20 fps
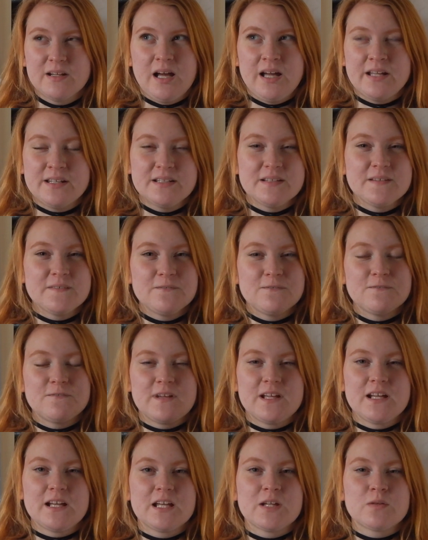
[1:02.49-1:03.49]
I didn't
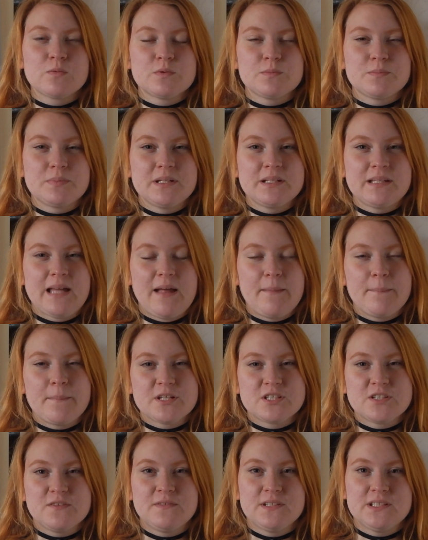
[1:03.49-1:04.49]
think it would be that
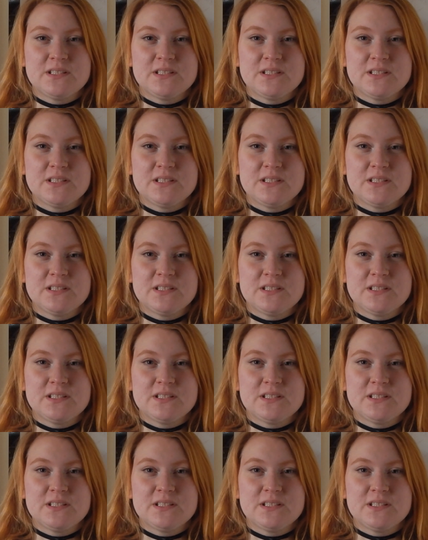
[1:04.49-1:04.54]
much of a